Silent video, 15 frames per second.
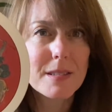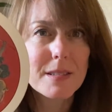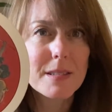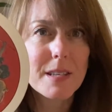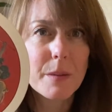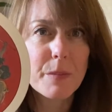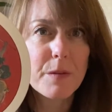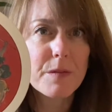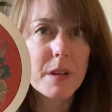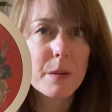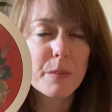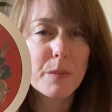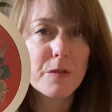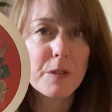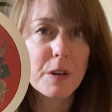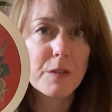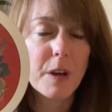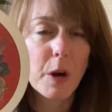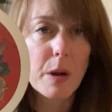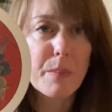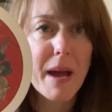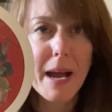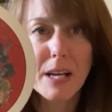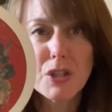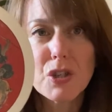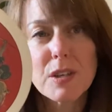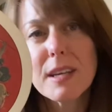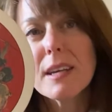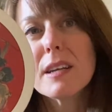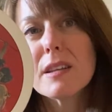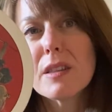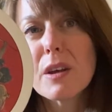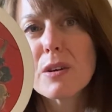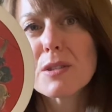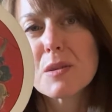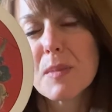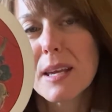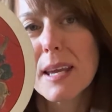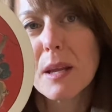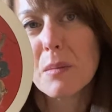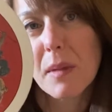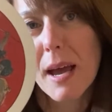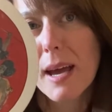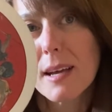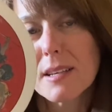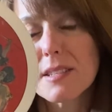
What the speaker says: Some of them feel very passionate and they're speaking back.